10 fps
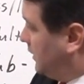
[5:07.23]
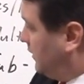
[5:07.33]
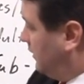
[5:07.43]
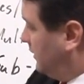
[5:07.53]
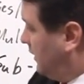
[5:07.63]

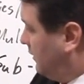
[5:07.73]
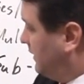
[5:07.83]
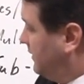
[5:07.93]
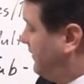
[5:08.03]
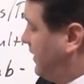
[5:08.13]
I'll,
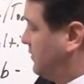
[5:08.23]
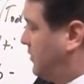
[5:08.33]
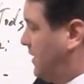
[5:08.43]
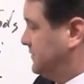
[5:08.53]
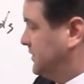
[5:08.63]
I'll end the
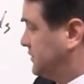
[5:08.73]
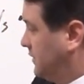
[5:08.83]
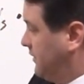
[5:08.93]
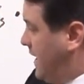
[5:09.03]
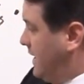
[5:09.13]
value
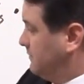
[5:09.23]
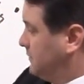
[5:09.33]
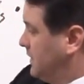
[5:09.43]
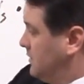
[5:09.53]
proposition on that.